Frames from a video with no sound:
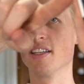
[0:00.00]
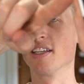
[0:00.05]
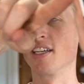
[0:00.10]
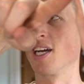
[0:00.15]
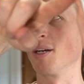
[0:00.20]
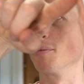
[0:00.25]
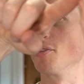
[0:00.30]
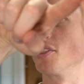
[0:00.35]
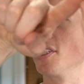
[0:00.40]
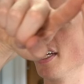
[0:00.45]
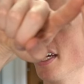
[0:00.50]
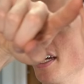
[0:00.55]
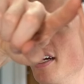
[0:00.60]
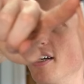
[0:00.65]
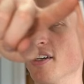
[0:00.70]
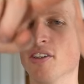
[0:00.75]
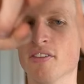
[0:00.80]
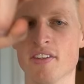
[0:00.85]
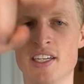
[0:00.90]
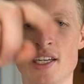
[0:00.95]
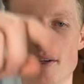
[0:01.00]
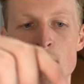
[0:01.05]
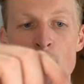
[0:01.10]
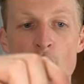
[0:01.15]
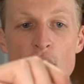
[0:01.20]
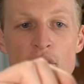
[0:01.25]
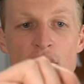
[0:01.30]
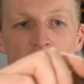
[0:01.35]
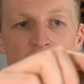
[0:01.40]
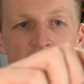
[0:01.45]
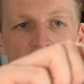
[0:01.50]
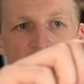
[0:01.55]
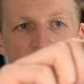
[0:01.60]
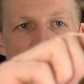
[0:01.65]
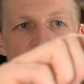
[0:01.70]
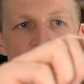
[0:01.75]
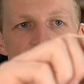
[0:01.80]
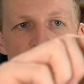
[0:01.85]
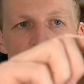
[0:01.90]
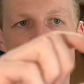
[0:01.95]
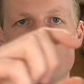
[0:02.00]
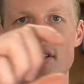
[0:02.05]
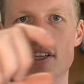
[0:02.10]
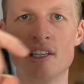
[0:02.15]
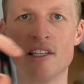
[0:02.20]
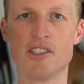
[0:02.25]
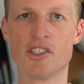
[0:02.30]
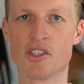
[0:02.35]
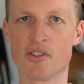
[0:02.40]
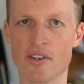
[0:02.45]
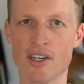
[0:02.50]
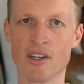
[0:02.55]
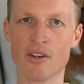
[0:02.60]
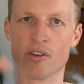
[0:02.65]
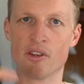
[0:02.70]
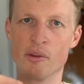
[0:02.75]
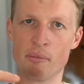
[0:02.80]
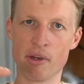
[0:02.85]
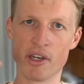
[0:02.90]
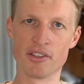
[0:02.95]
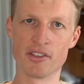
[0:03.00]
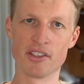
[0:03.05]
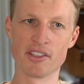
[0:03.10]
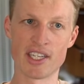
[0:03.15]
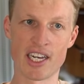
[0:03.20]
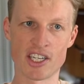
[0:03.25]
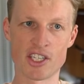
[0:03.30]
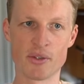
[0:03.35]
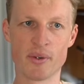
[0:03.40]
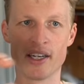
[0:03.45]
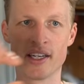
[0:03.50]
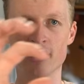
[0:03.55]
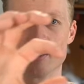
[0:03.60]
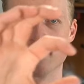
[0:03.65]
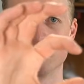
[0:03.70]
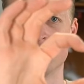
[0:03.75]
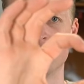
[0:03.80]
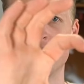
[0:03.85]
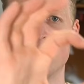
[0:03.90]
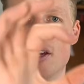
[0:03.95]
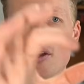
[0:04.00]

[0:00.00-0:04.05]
that comes down over here? Both of the ends of the string or the belt that's actuating this